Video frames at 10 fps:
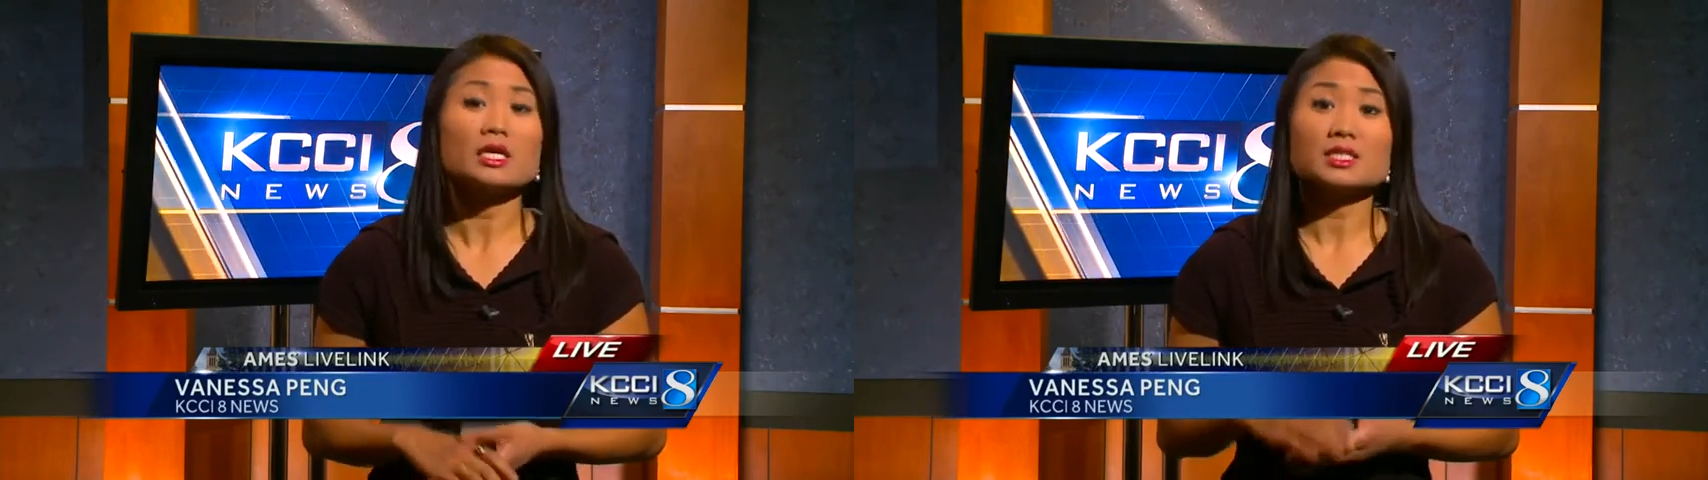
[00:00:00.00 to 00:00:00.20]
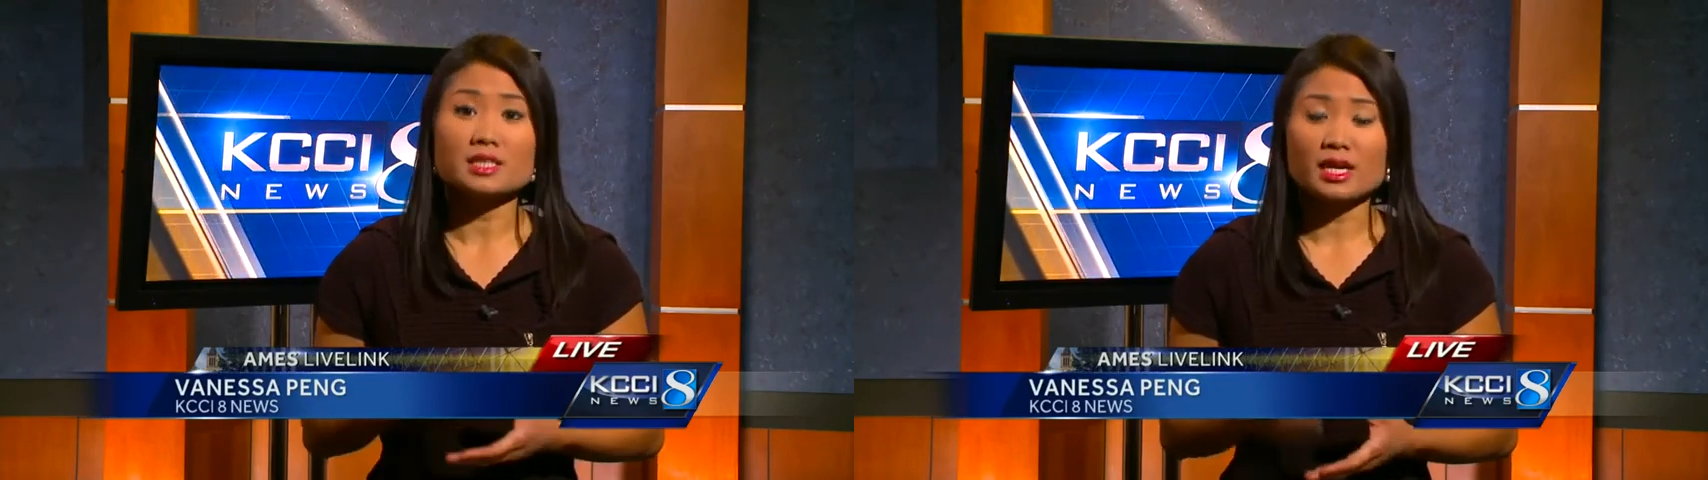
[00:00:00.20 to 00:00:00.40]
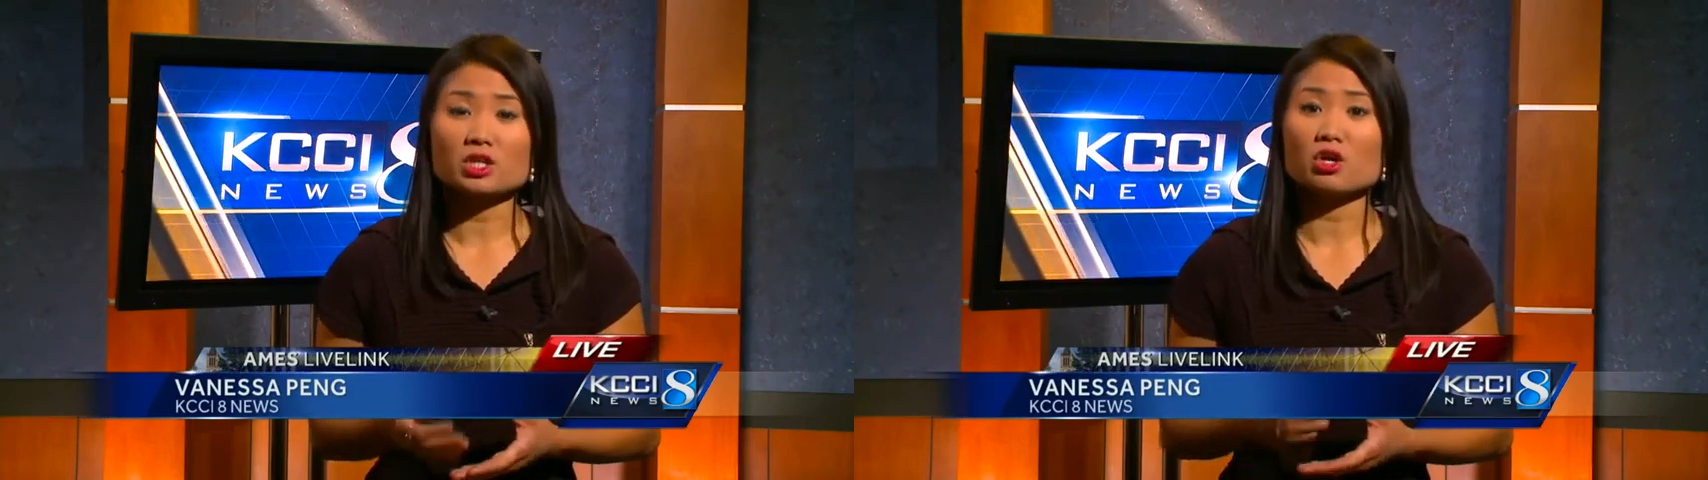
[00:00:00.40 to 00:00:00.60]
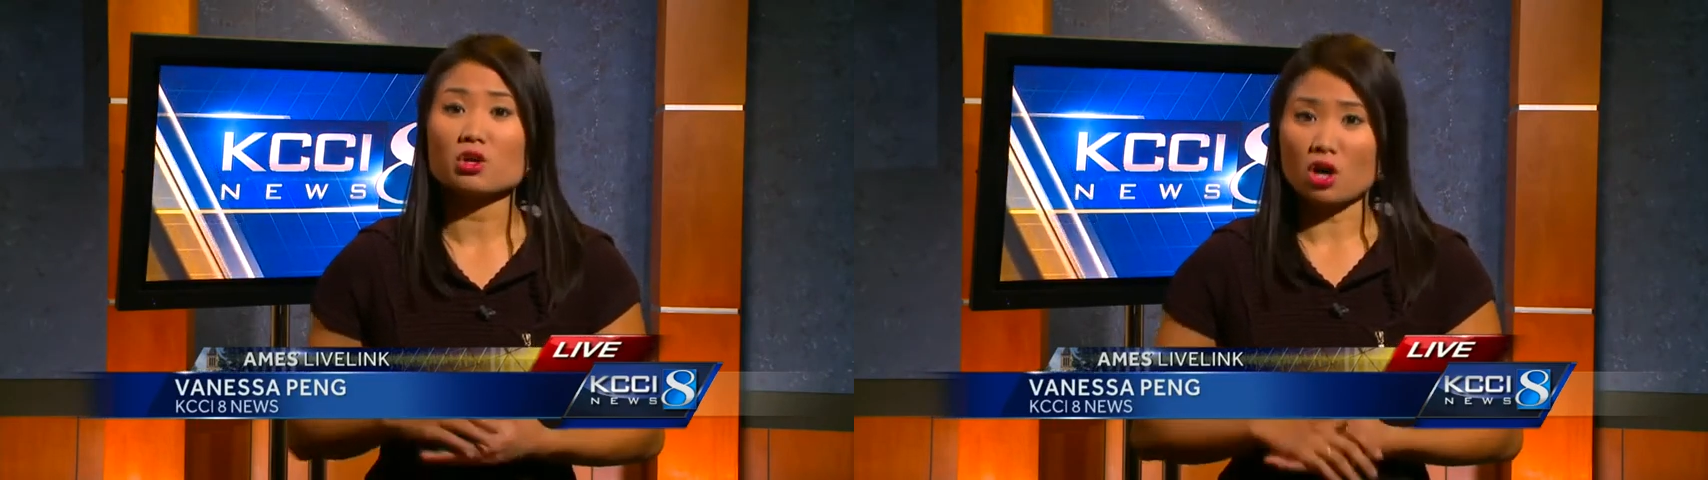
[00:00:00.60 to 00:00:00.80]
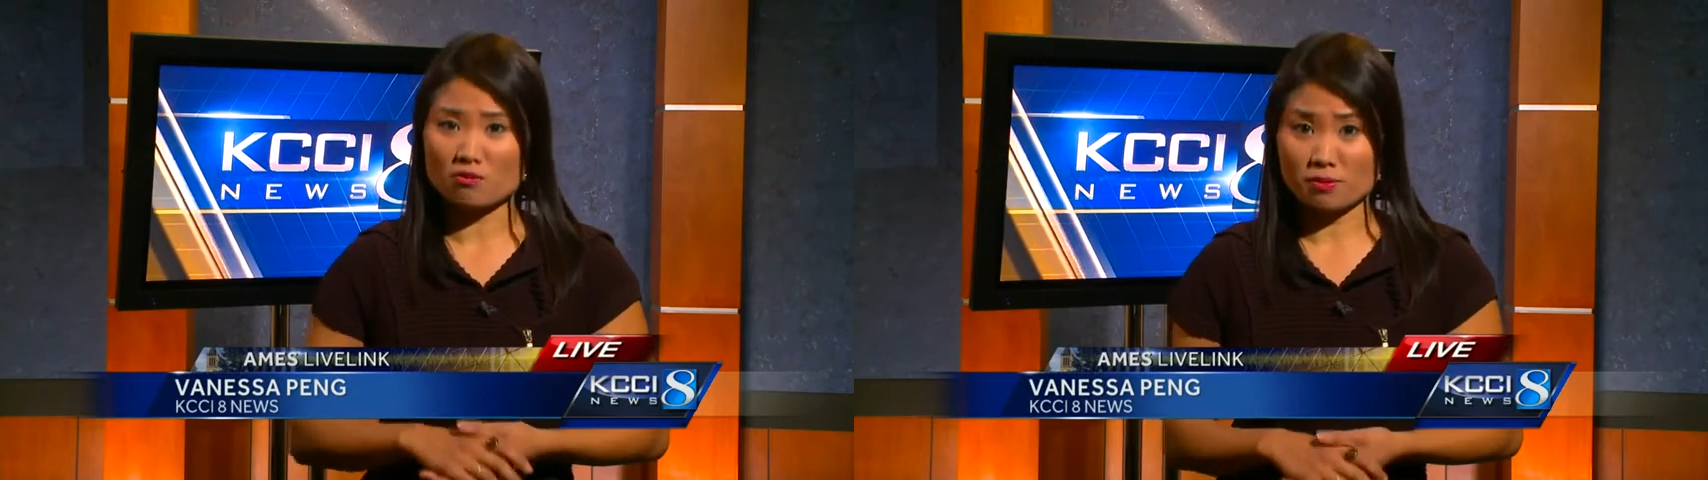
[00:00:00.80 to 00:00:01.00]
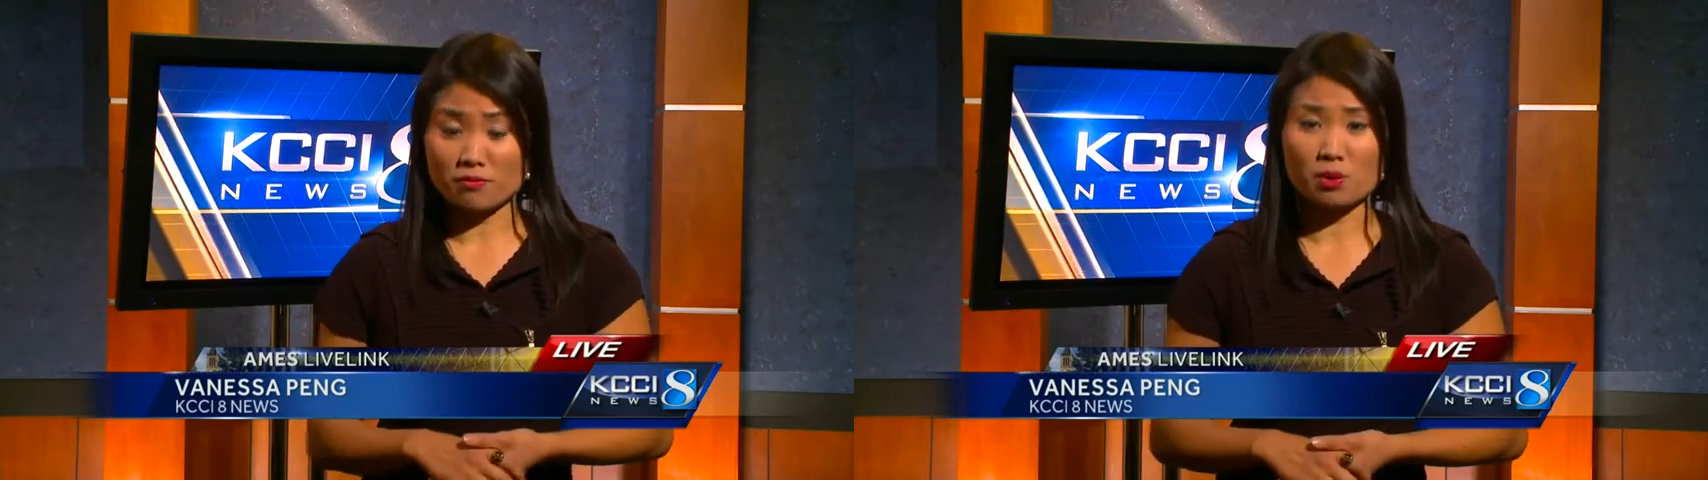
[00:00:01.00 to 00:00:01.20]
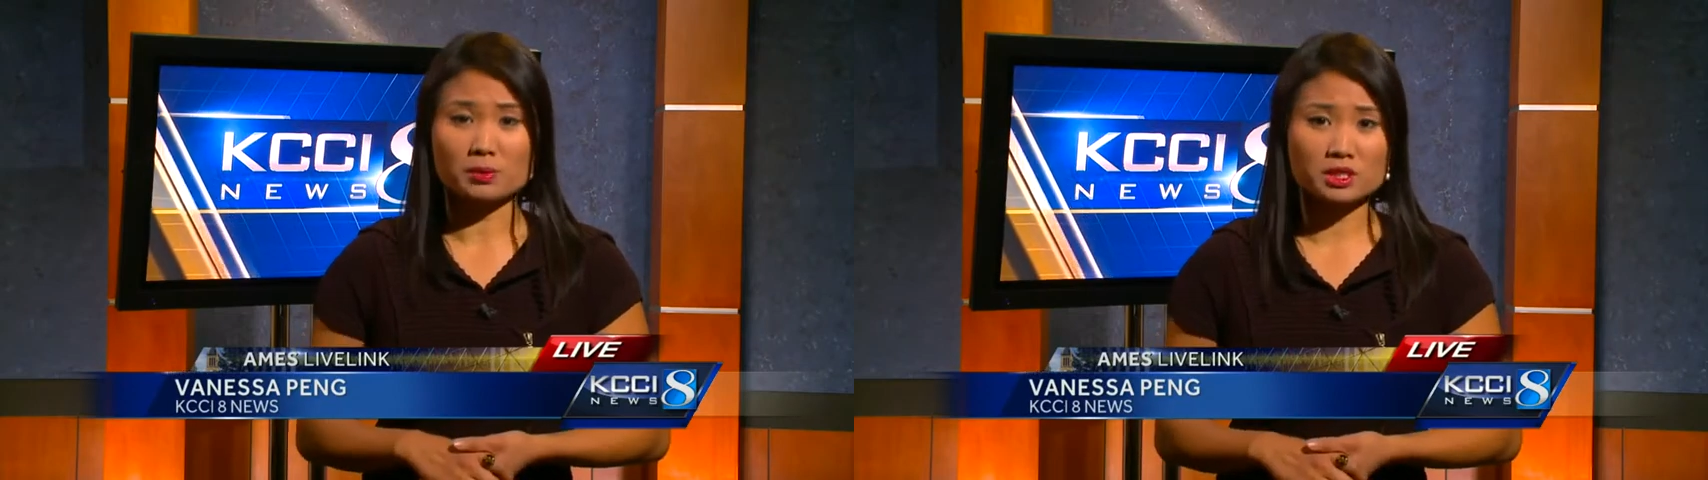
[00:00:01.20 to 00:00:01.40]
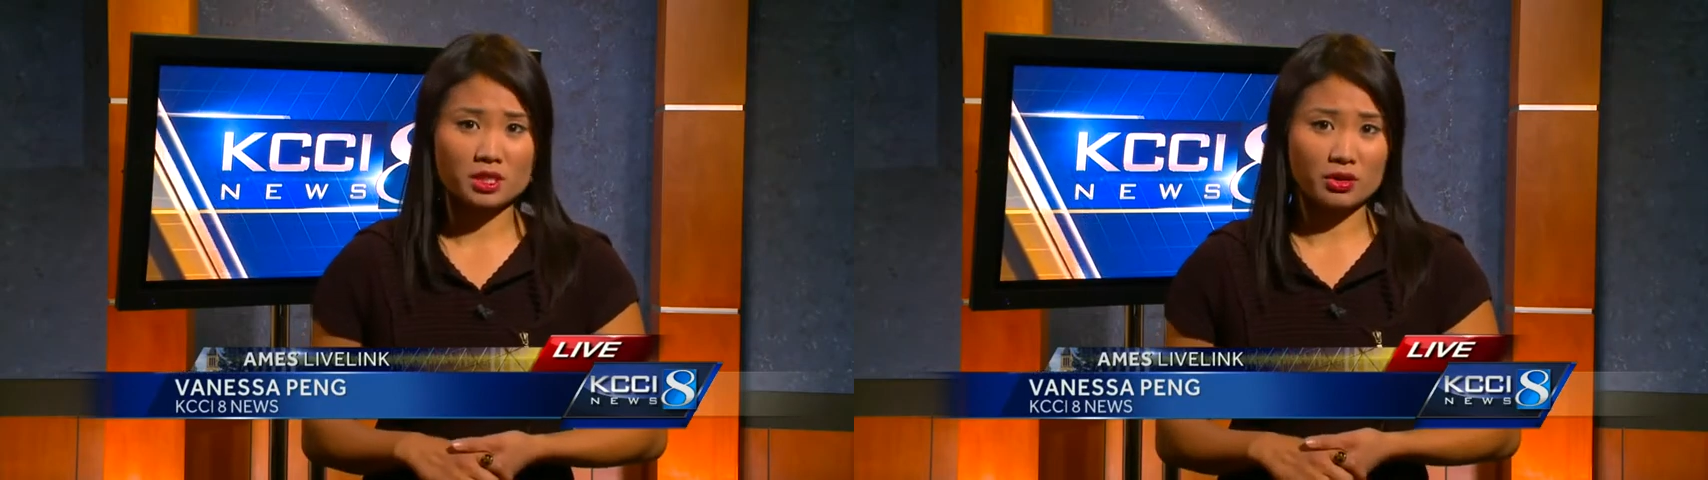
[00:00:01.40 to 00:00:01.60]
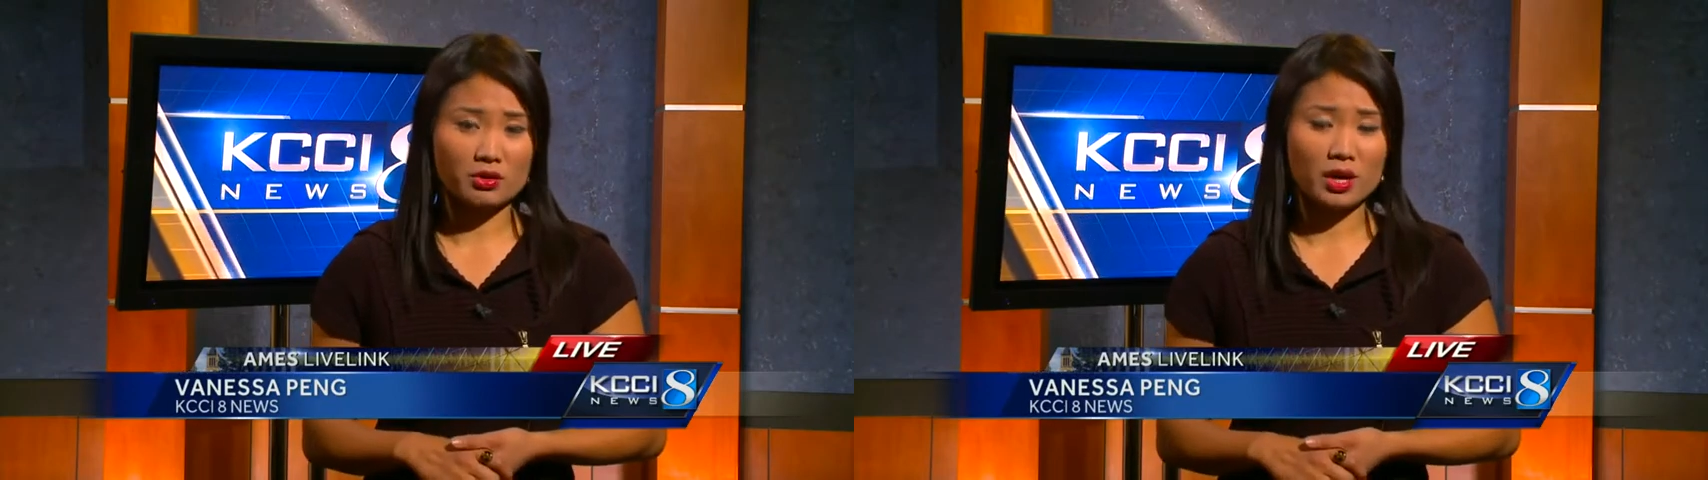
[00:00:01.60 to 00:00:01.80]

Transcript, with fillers: Cyclone Golf Performance Center